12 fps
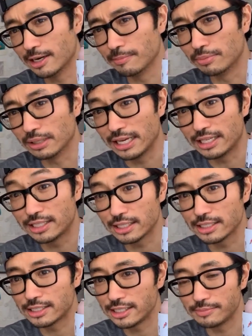Blake's
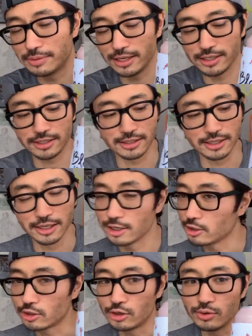seed-based
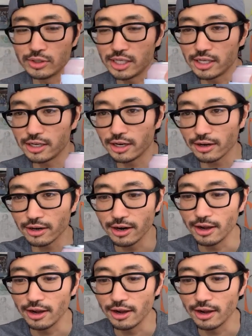koozie here.